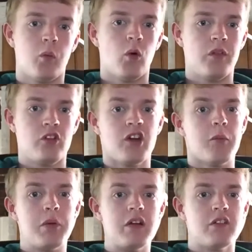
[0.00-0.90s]
won the
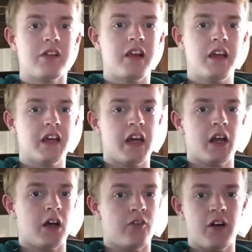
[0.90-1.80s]
Champions League
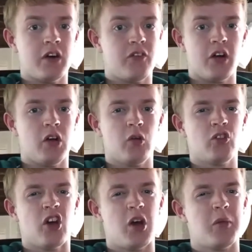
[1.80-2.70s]
in a very, very
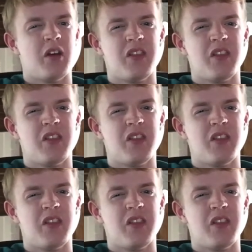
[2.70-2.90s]
long time.